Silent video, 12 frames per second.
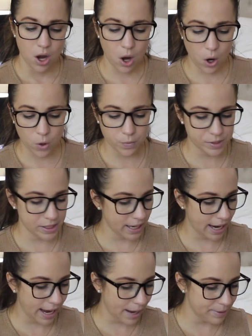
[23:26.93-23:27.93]
Homes and
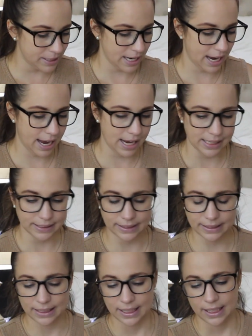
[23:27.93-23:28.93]

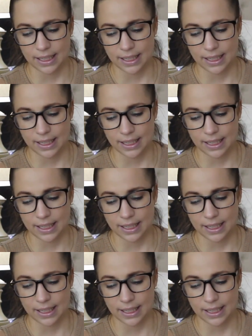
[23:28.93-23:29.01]
habitats,